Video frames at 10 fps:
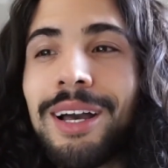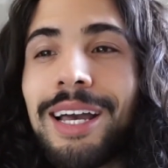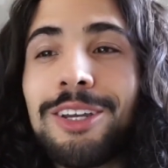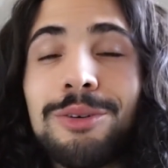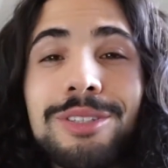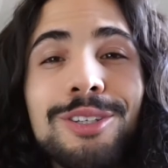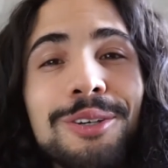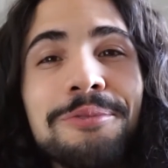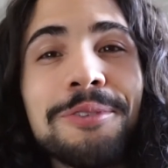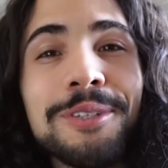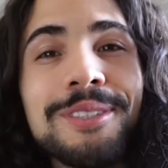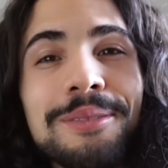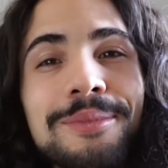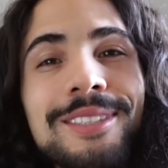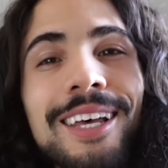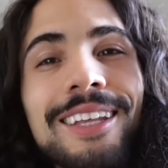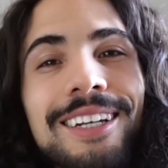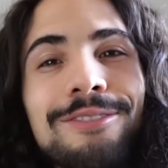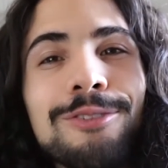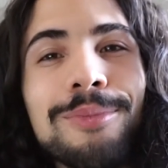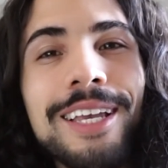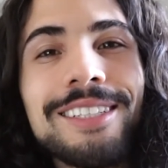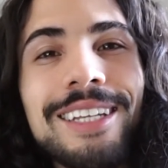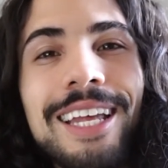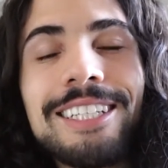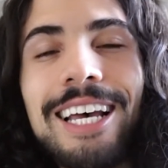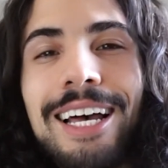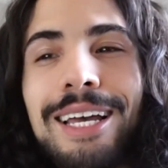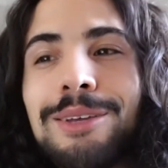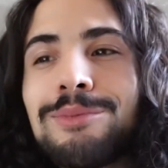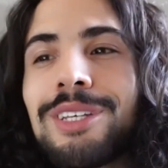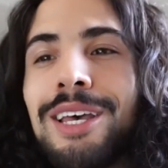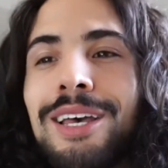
I know it's good for some solid information at times,